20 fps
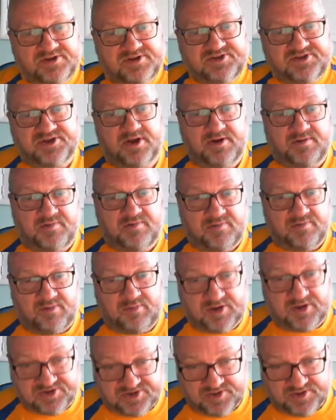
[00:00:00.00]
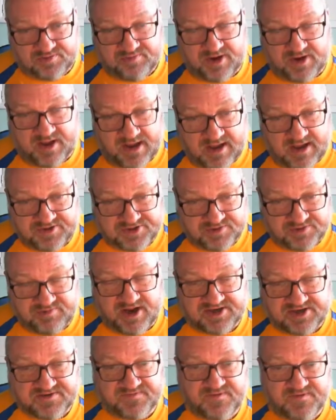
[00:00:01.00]
So what's your how do you
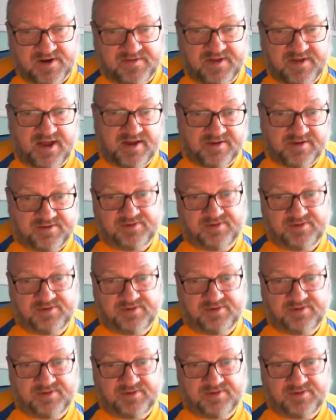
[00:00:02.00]
rectify that?